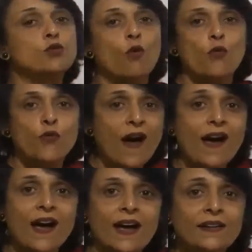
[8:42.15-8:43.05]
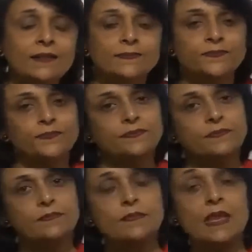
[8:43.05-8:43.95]
so far
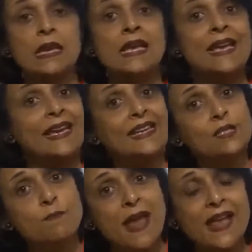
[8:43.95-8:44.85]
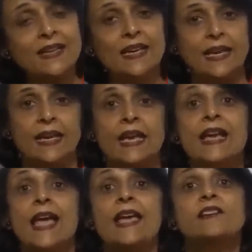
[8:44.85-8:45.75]
is mainly
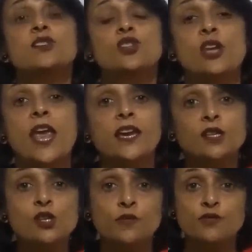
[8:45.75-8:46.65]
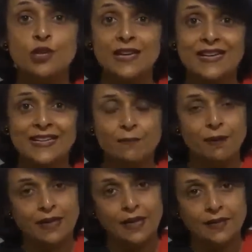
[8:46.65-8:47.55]
exchange of genetic
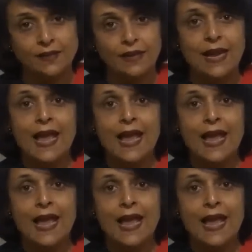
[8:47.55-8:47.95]
material.